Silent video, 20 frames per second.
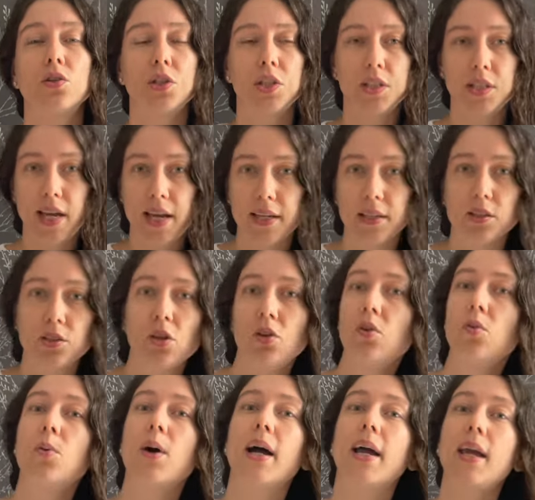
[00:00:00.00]
she takes
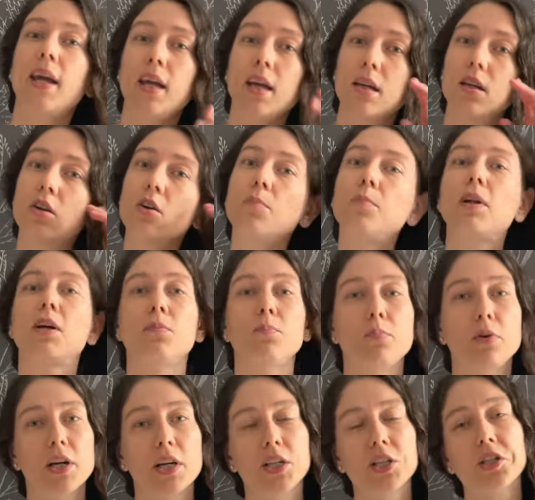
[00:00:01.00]
your weight, your blood
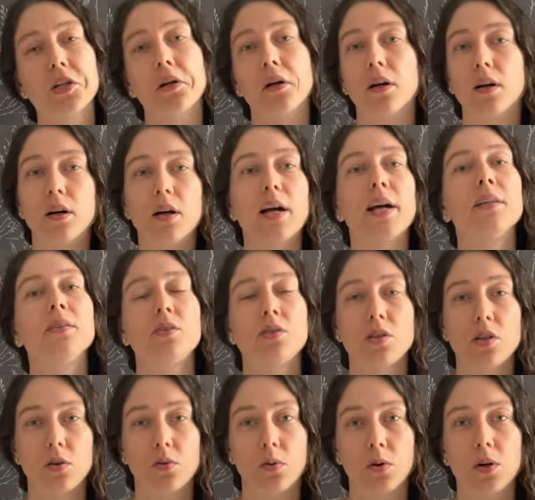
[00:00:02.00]
pressure, and
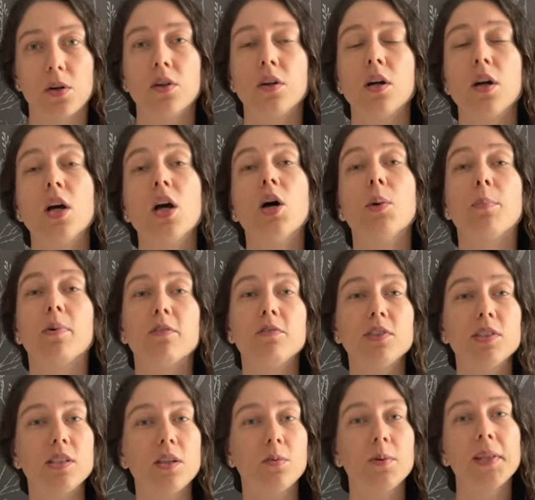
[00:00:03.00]
so on. But
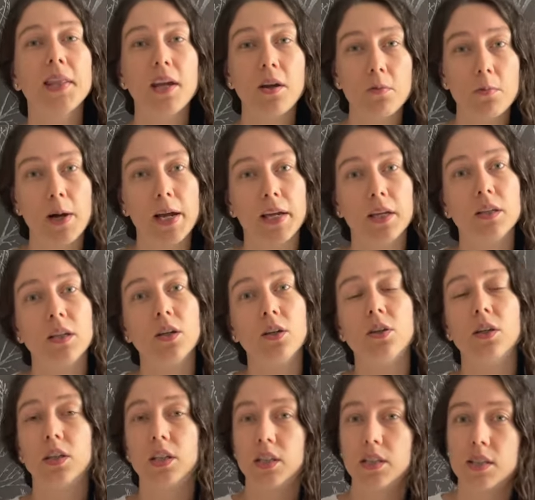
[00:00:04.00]
obviously when they weigh you,
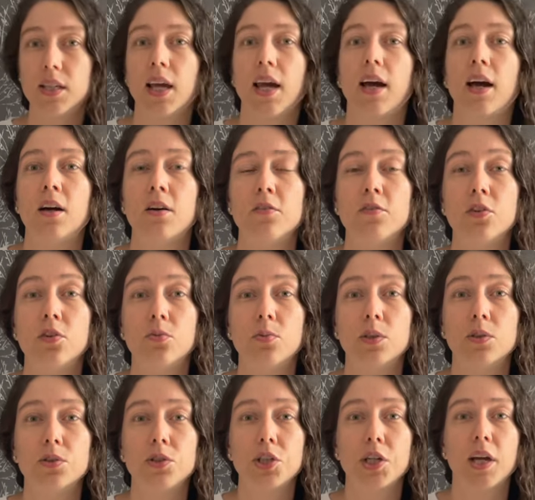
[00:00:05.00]
you need to get out of your
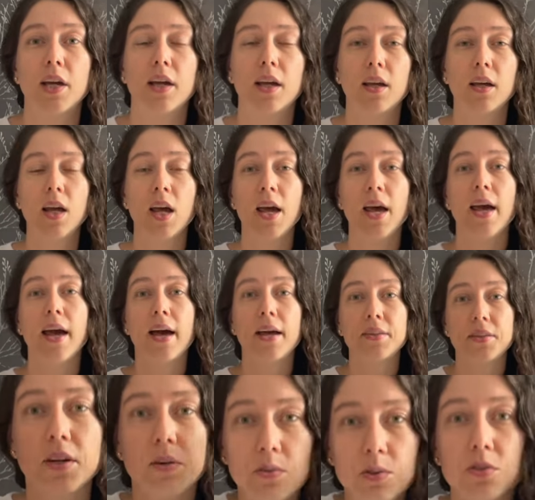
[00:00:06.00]
wheelchair.
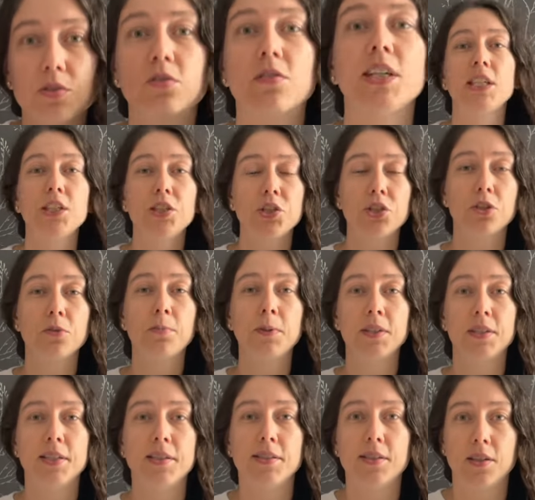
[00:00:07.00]
And I was already super
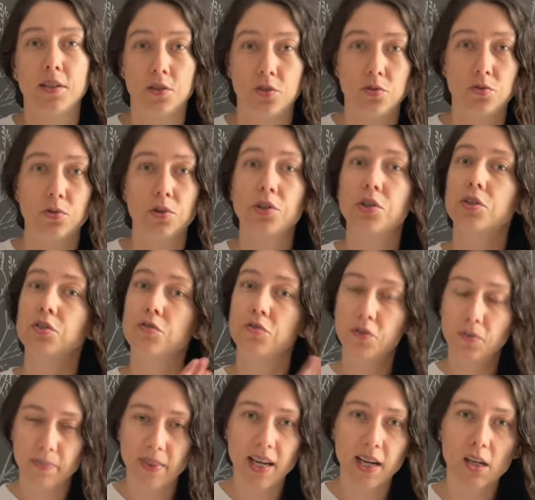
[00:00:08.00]
dizzy and nauseous
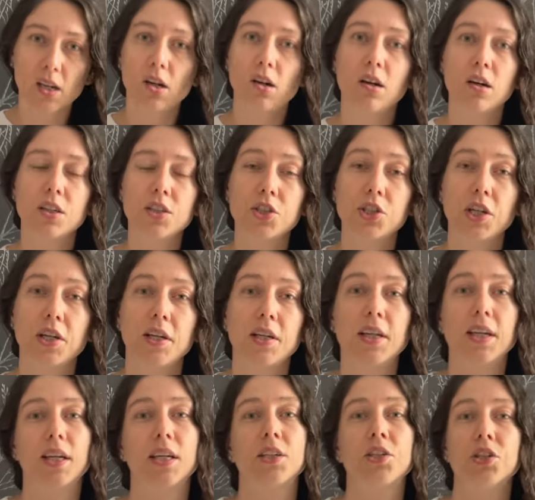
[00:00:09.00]
from that car
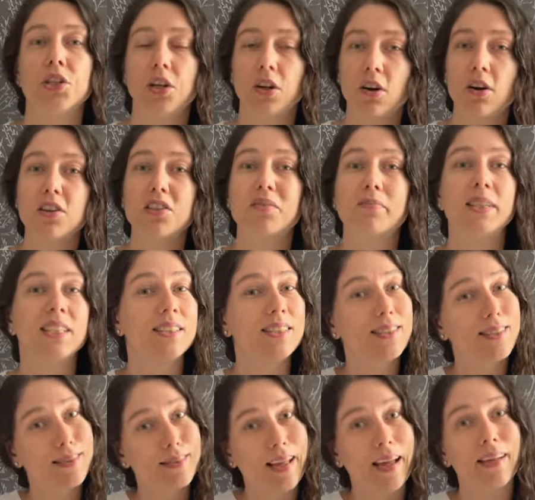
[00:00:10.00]
journey. And she asked me to
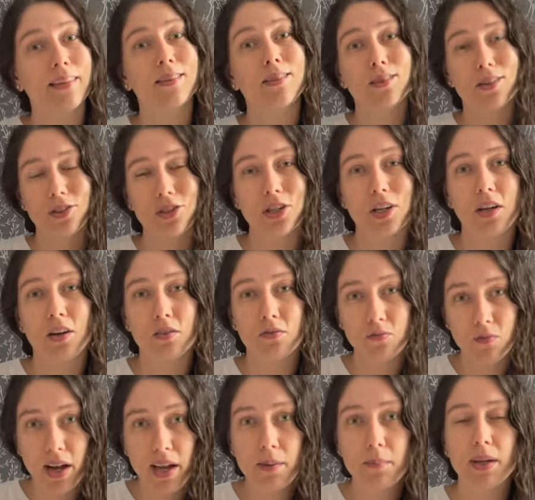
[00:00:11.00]
stand so she
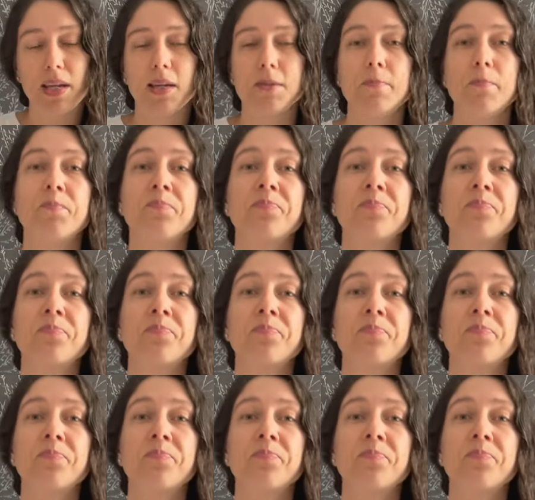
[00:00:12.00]
can weigh me.